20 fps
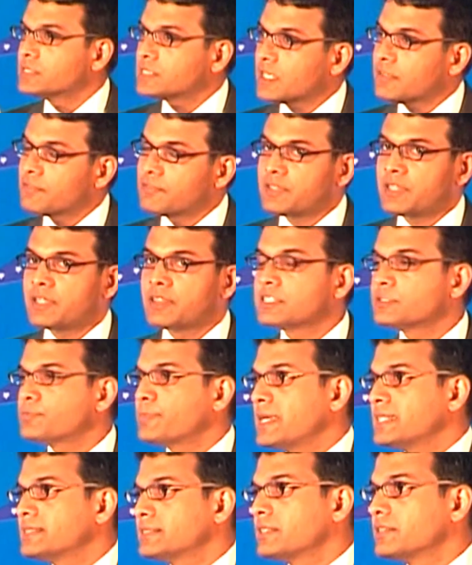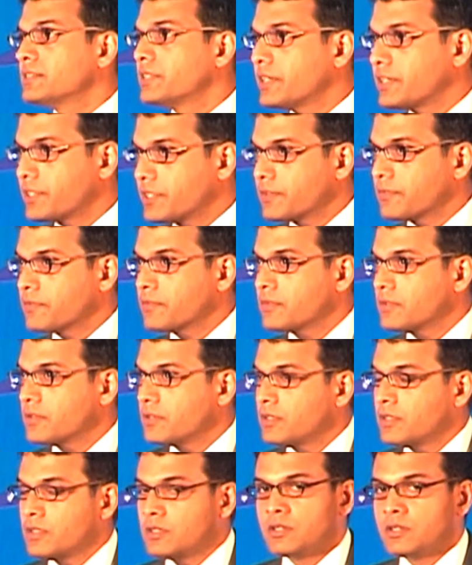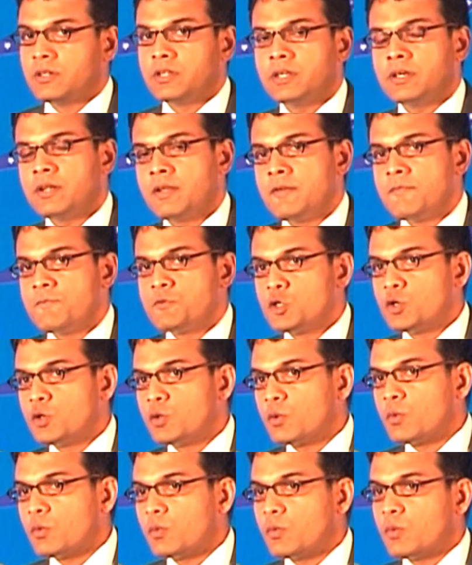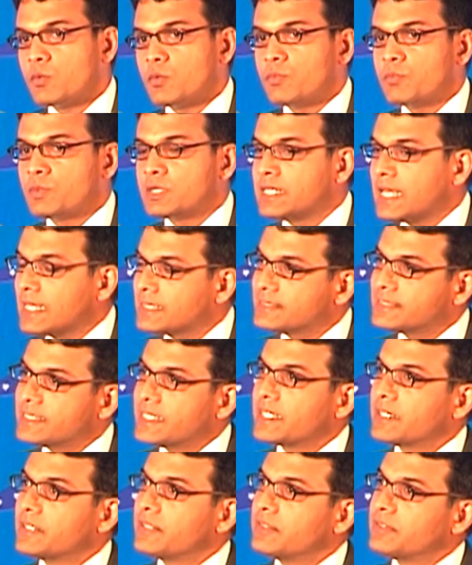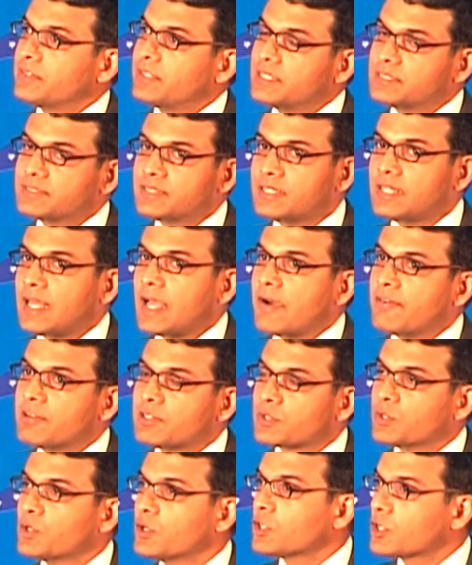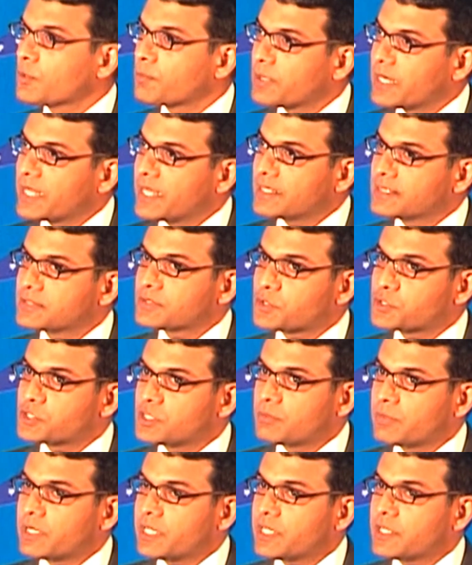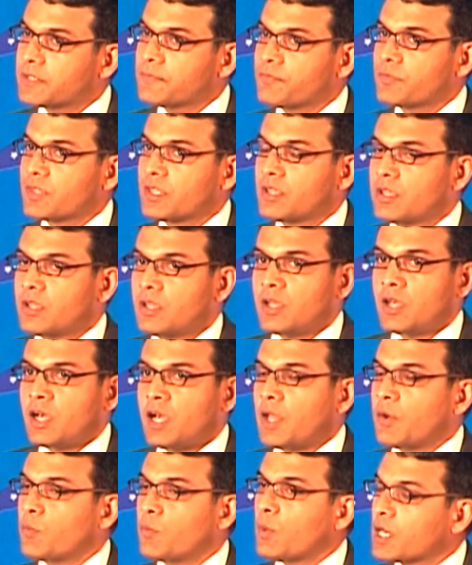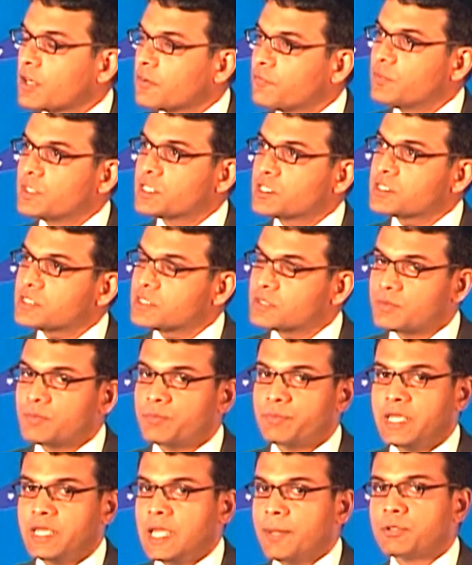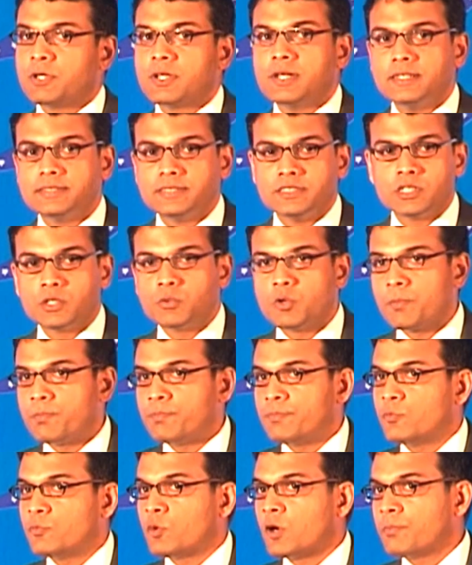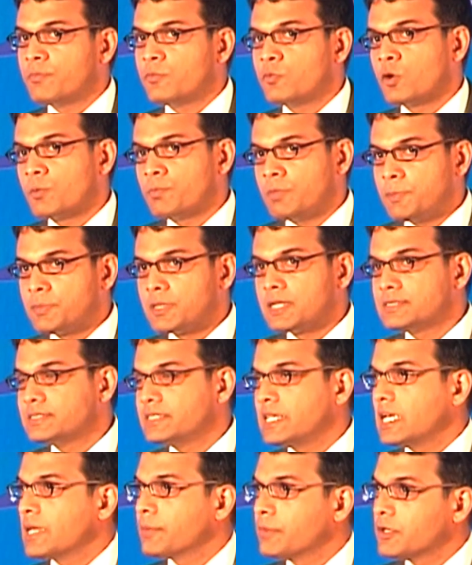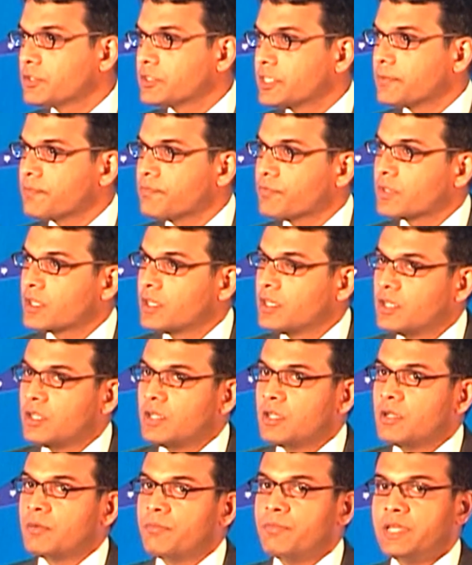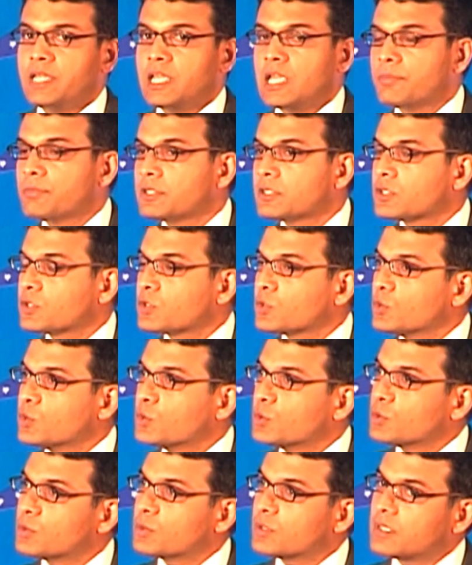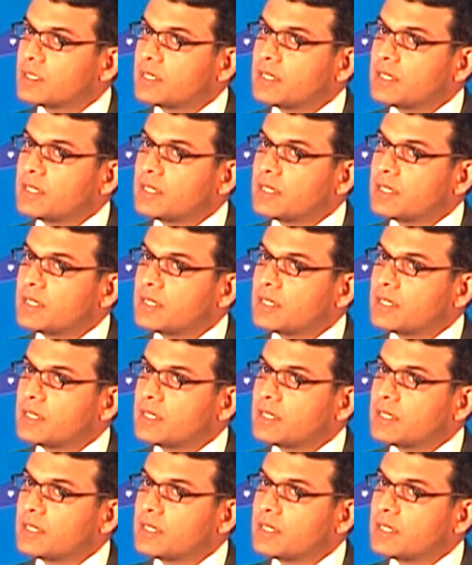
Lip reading: stuff in the space that they're in. Right? So, but that said, they still have a role to play in social media. And one of which is being able to listen to what people are saying about them, being able to